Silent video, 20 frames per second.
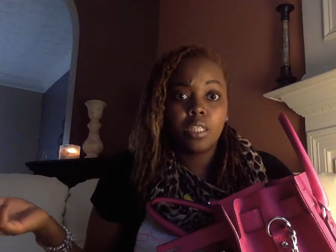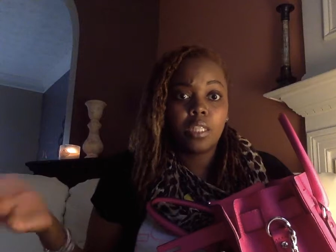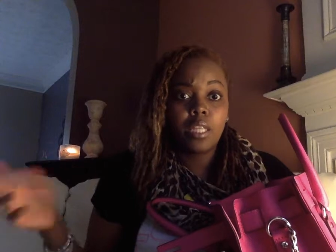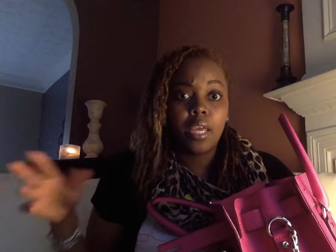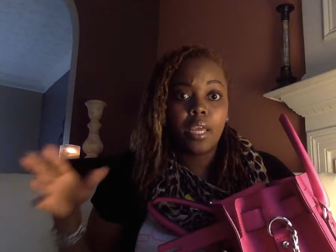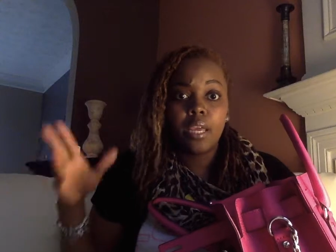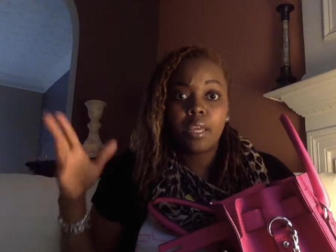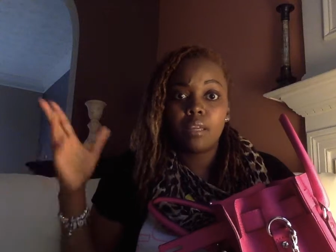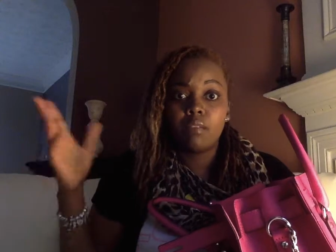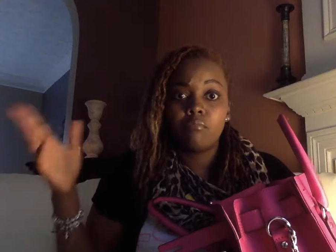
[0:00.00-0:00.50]

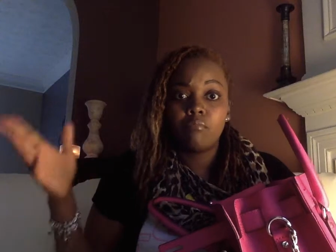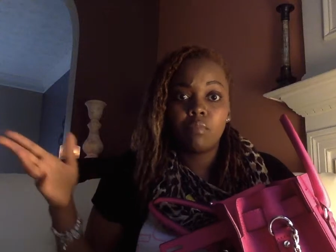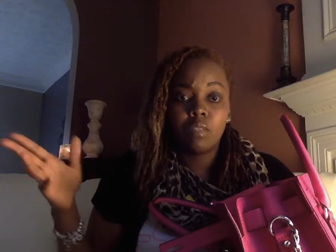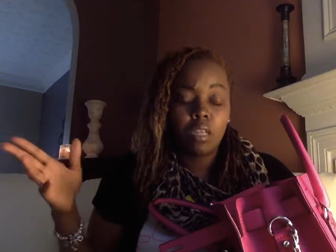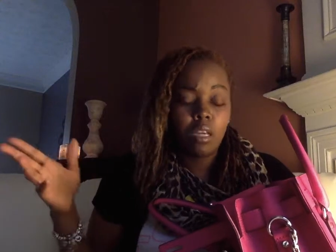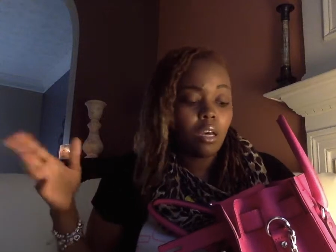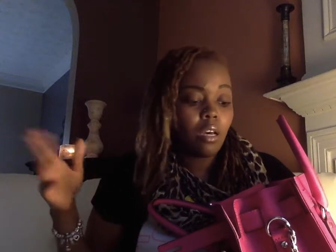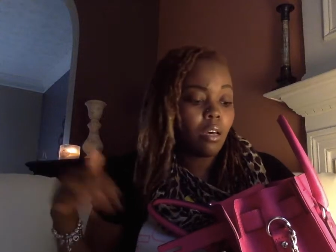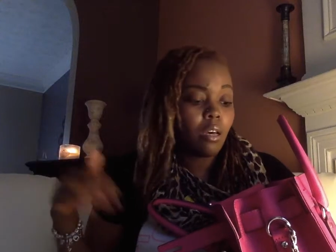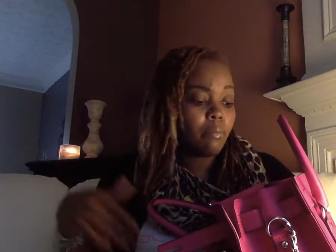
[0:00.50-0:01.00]
sack,
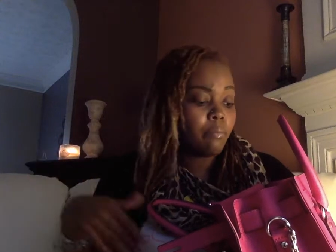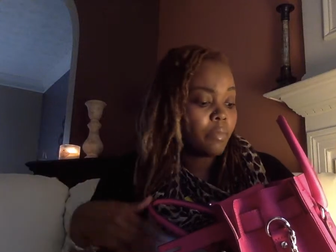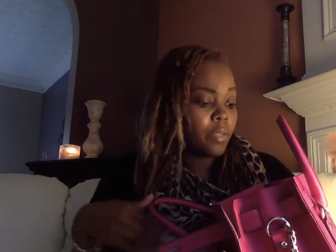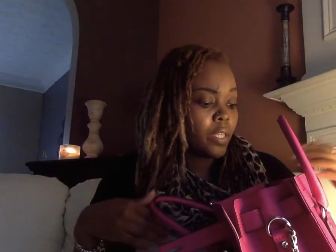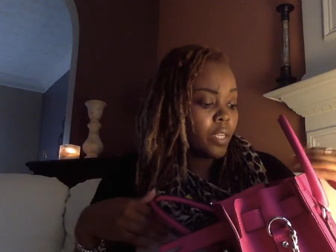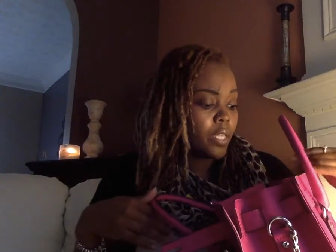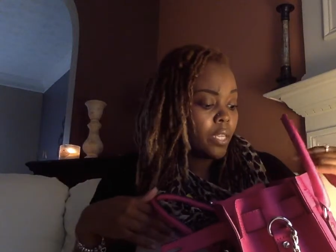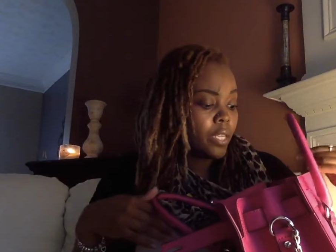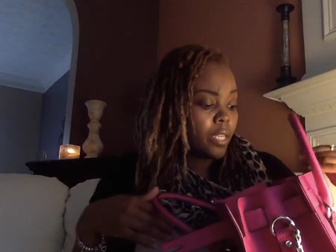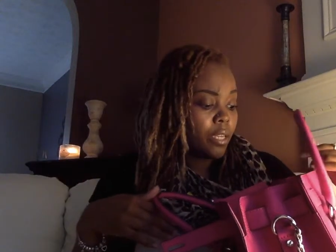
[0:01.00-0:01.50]
cup,
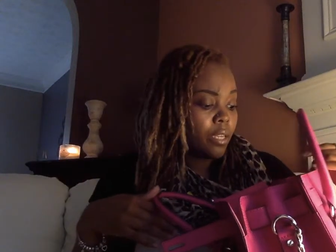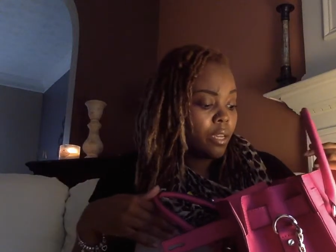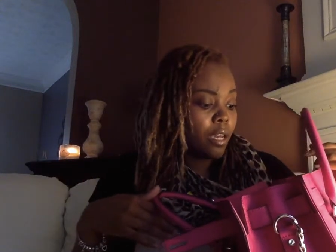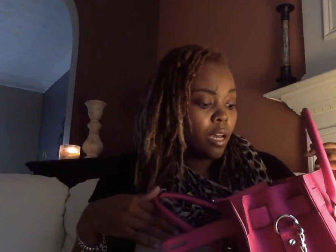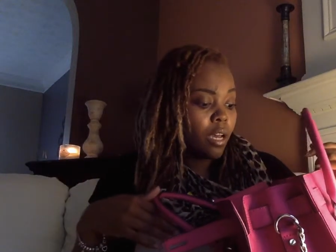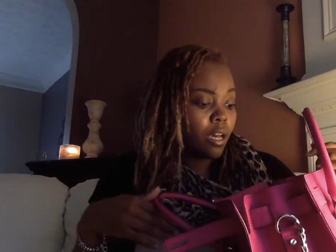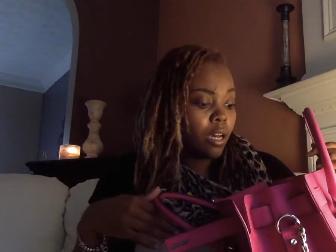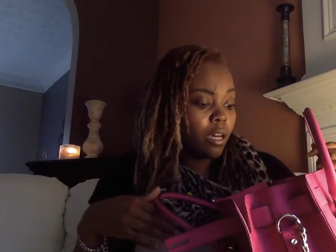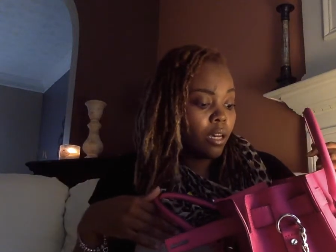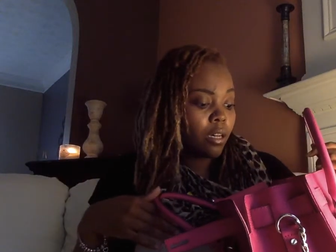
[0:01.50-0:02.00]

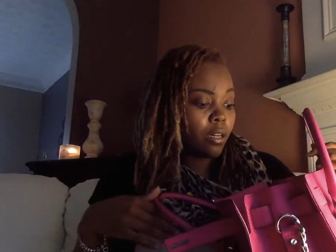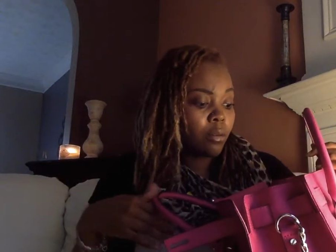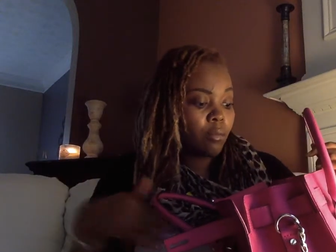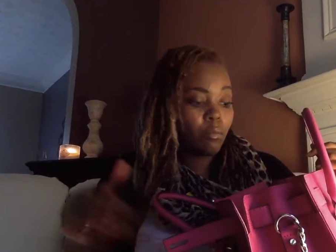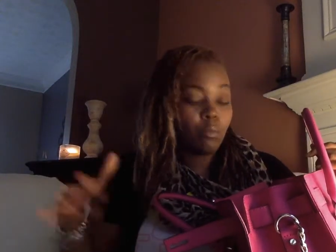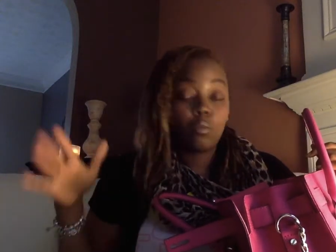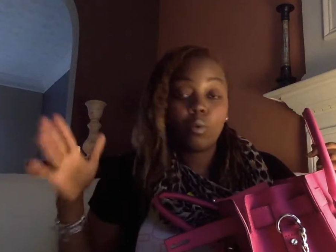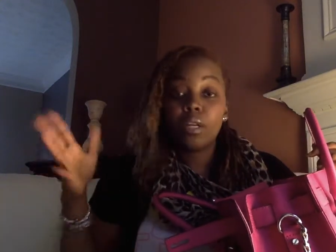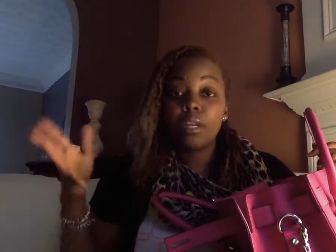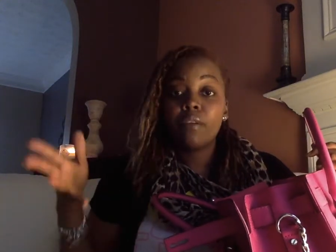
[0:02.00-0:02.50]

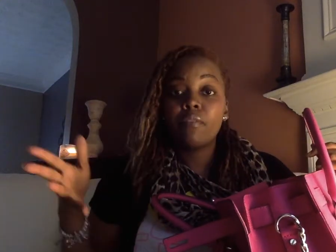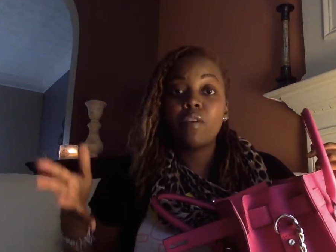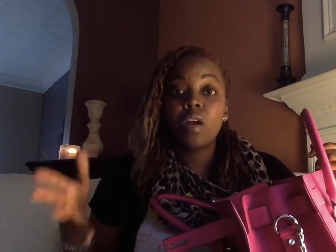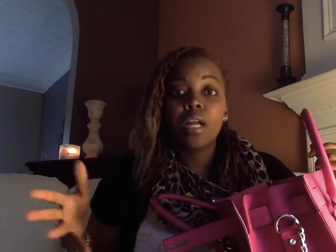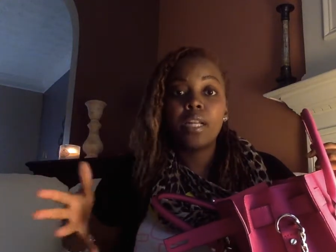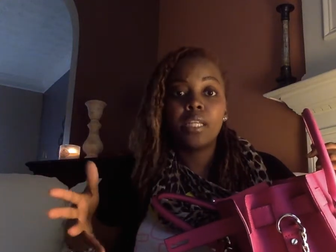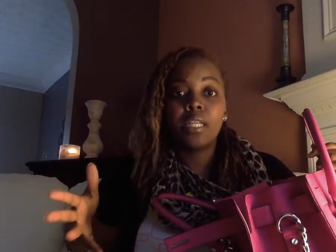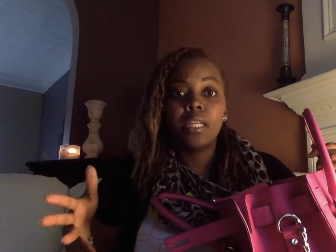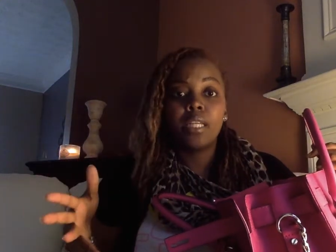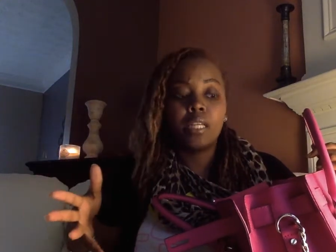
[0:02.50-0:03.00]
whatever
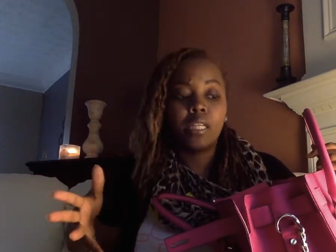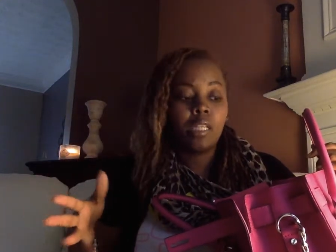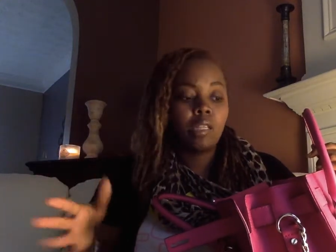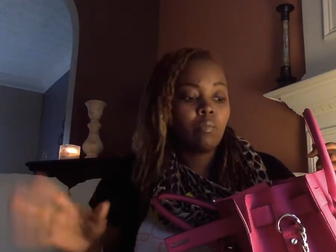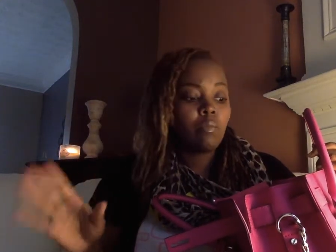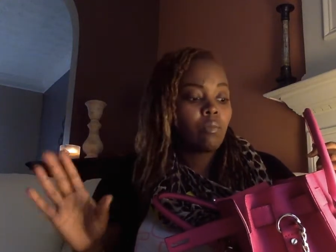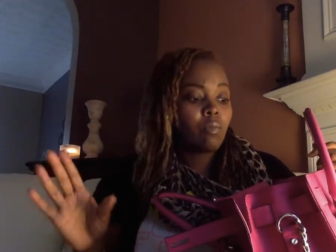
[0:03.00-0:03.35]
I need.